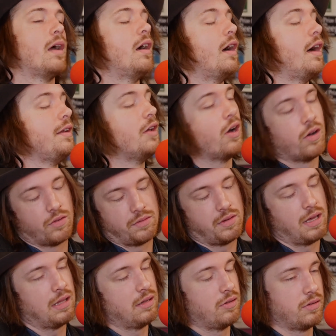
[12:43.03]
No,
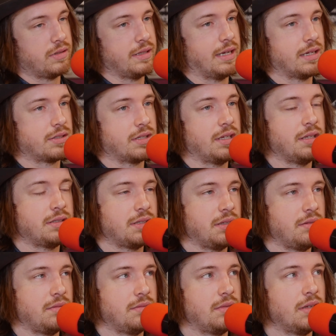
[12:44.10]
not locally, actually. It's
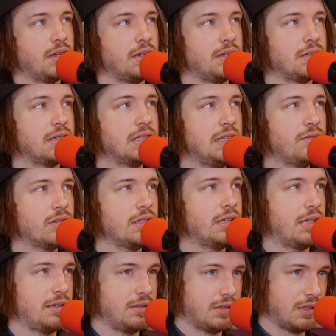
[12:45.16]
in
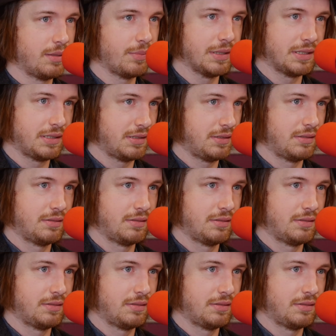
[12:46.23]
Cleveland and Columbus.